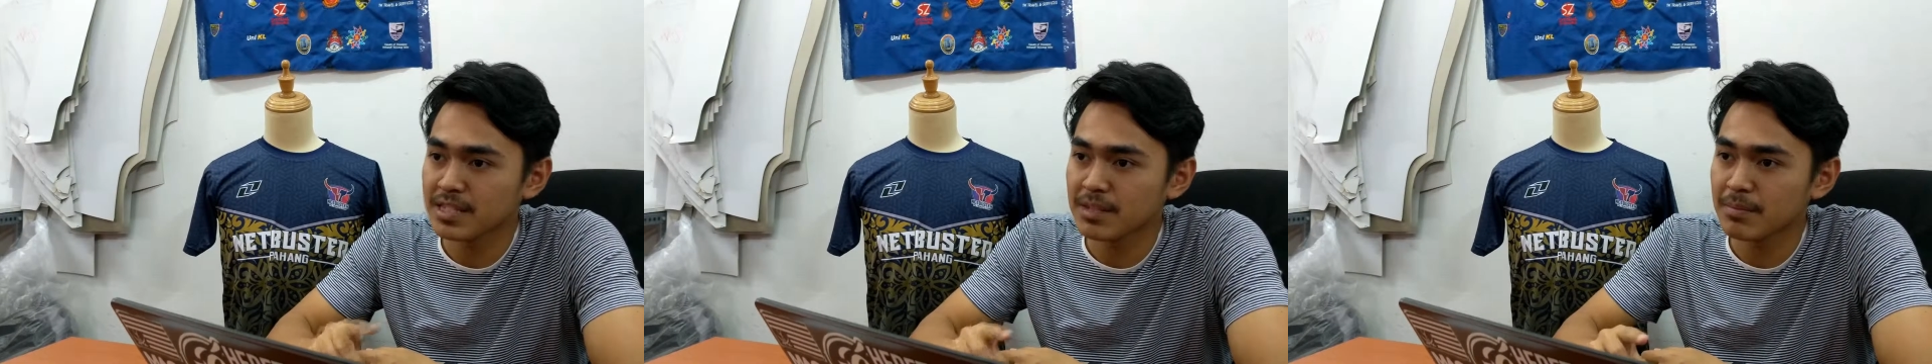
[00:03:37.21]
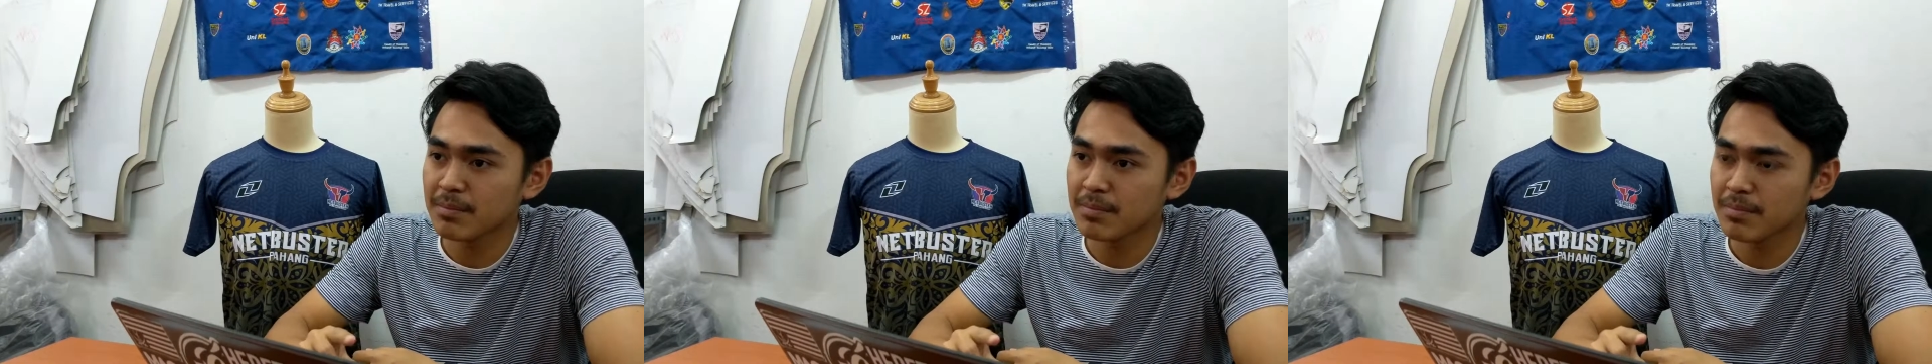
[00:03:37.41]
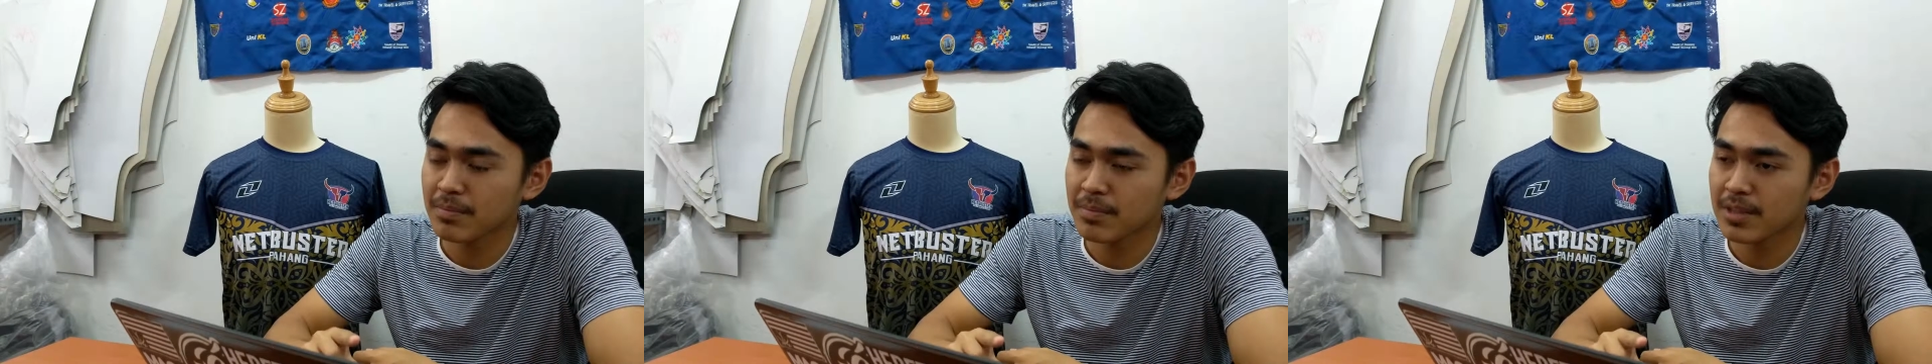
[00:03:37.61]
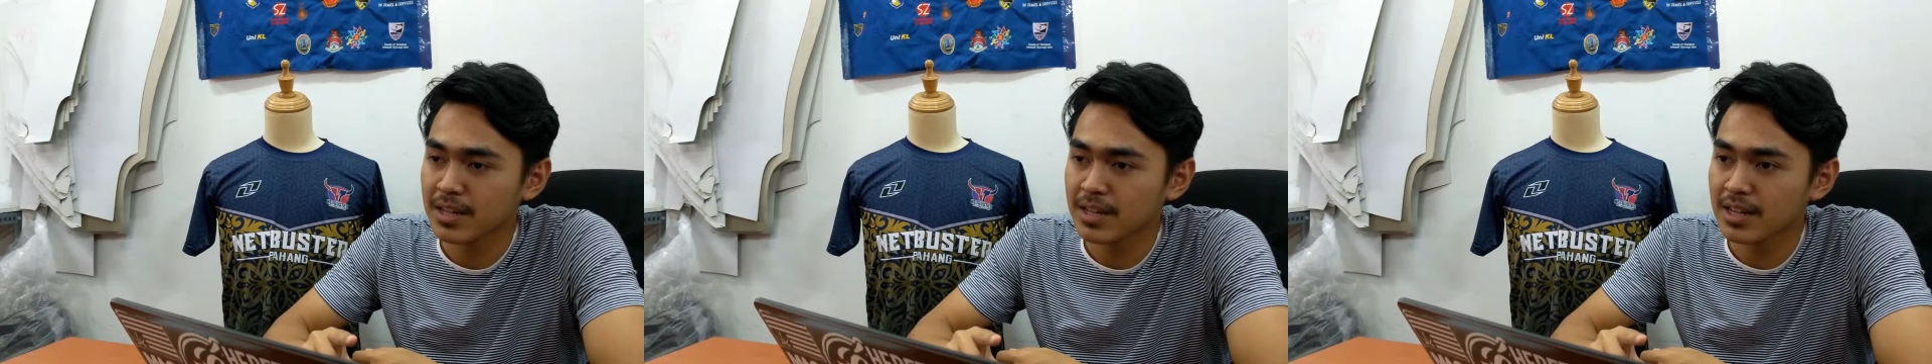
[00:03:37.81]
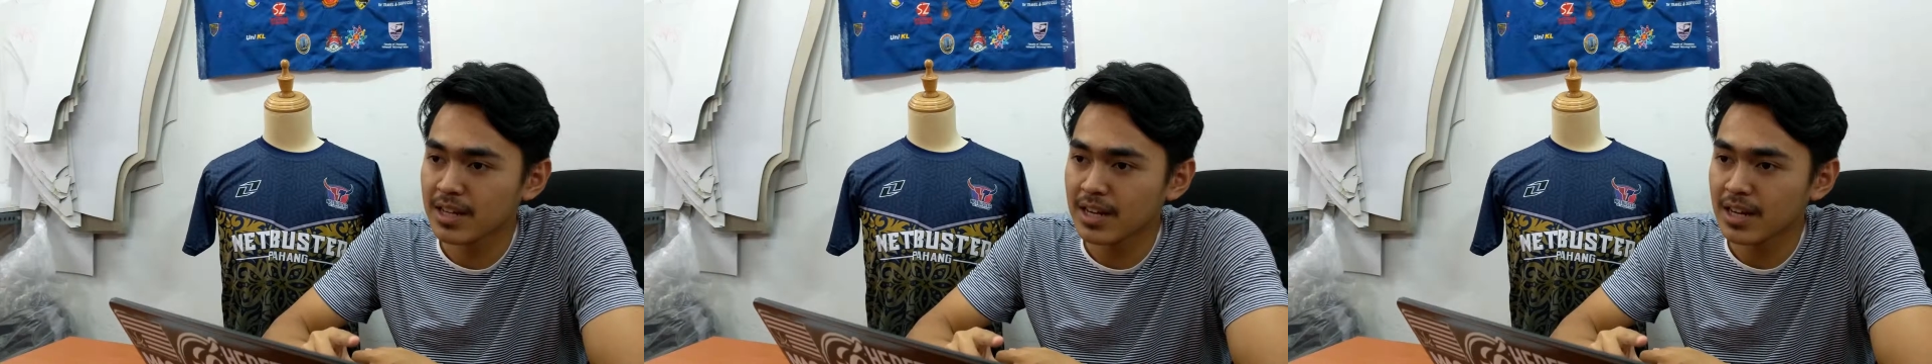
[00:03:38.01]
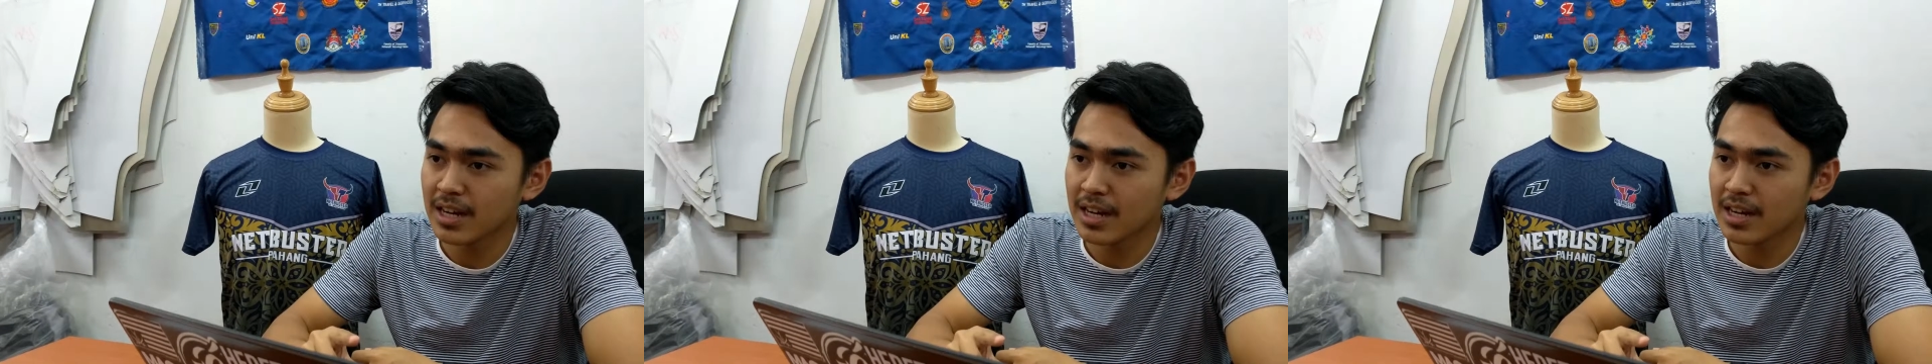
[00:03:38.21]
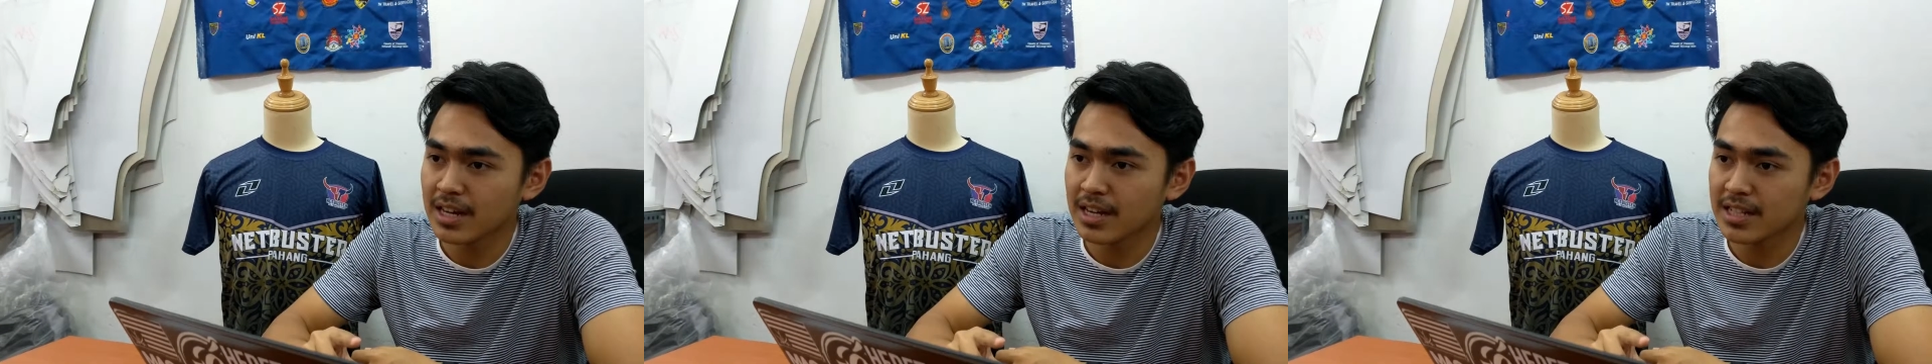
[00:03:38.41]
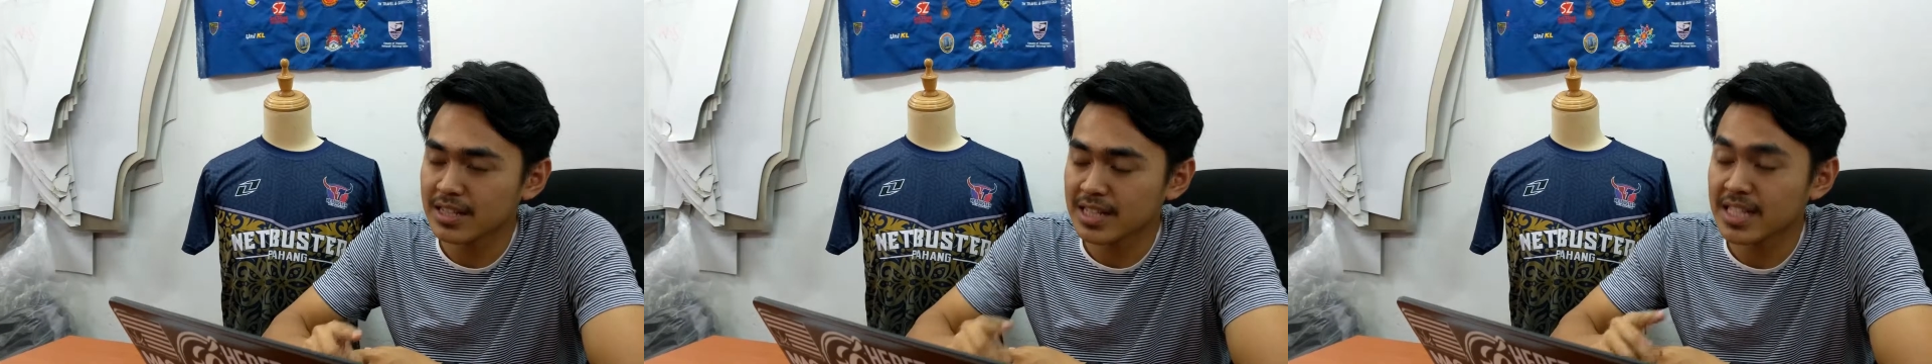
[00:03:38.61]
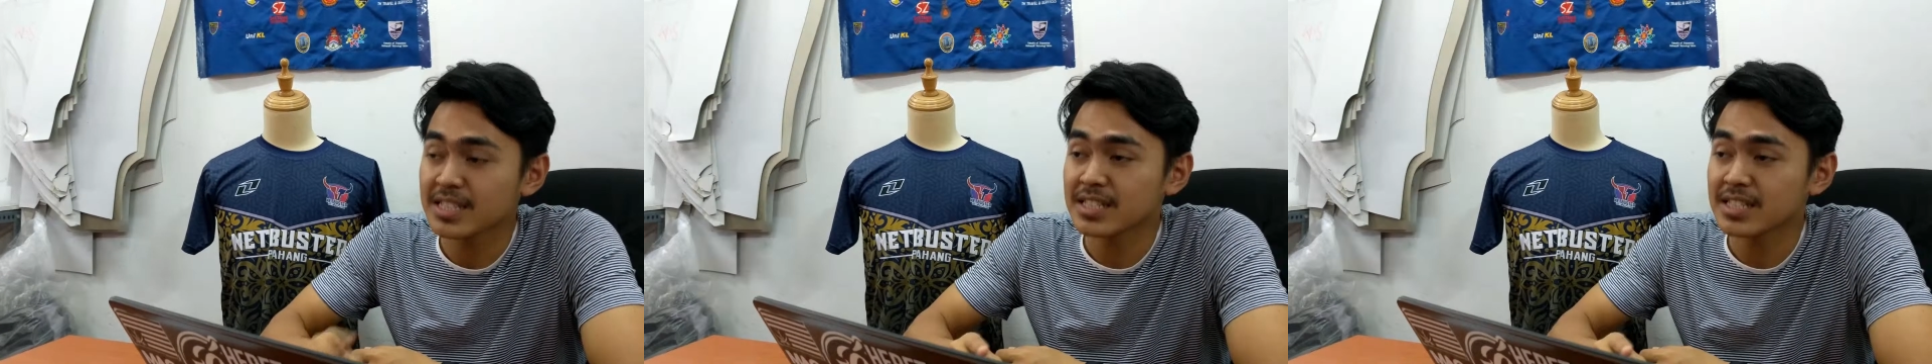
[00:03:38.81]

reliable or efficient